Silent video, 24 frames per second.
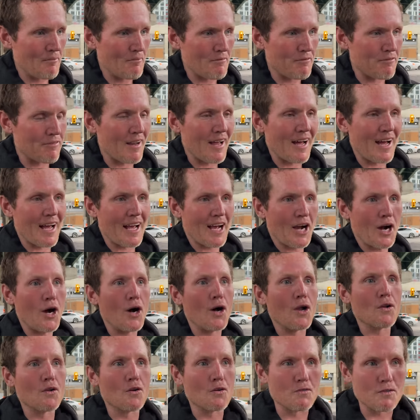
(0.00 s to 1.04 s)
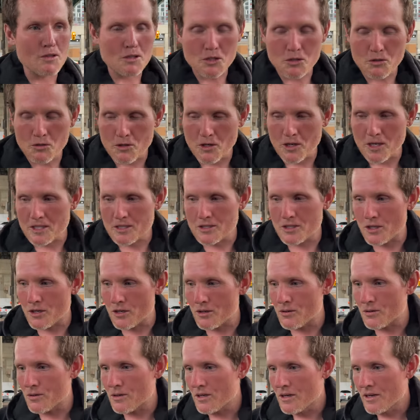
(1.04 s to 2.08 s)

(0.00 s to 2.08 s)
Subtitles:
Flying all over Toronto.